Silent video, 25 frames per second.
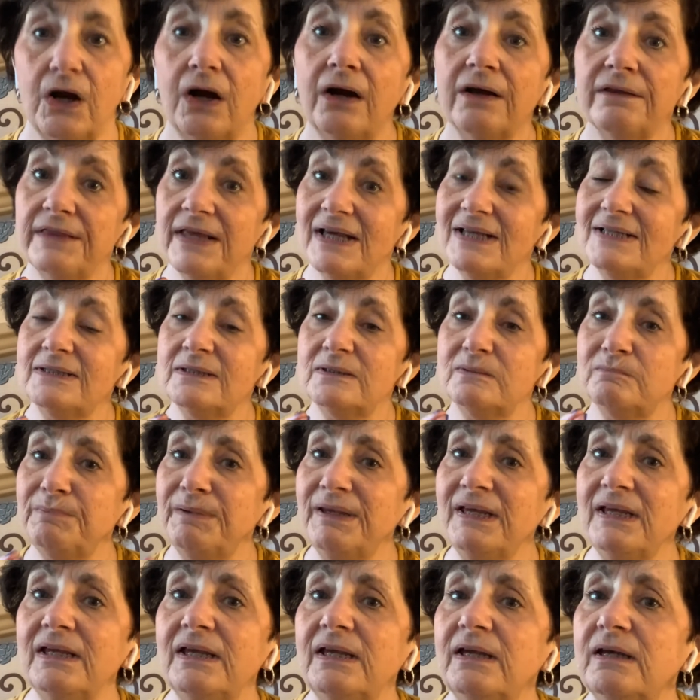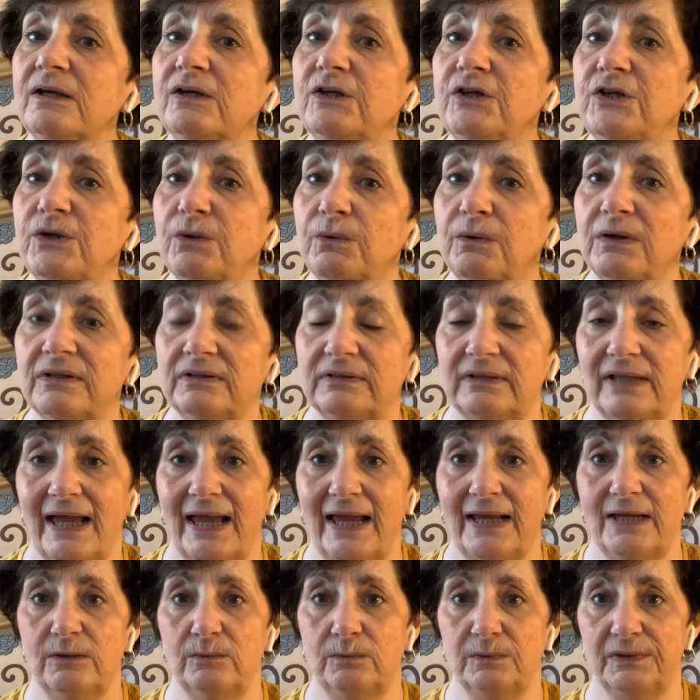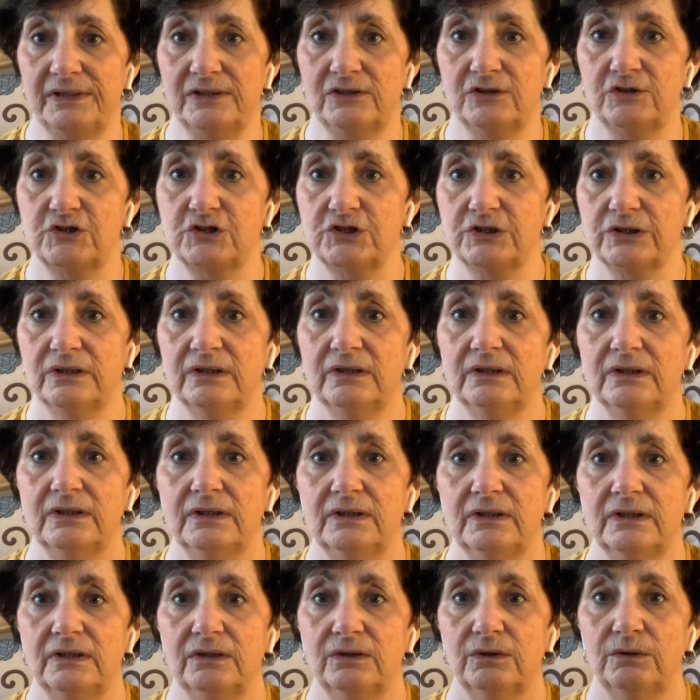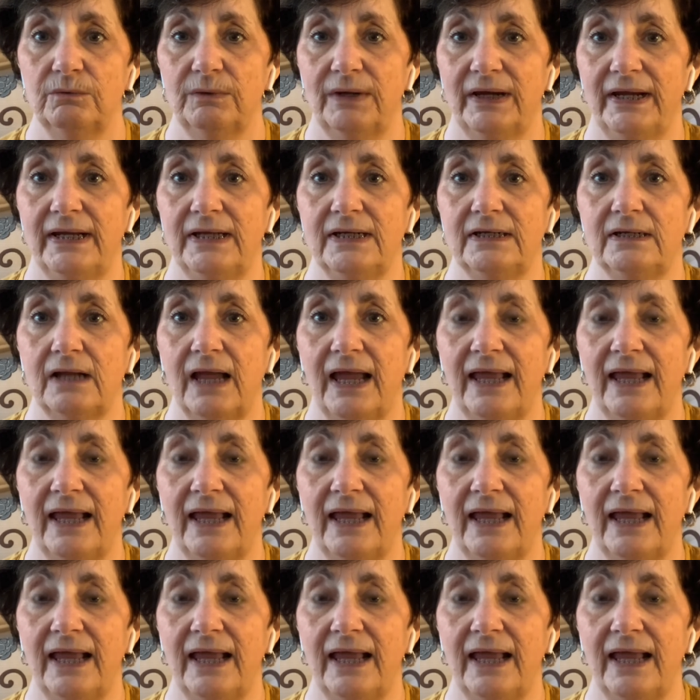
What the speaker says: Are they speaking your language, right?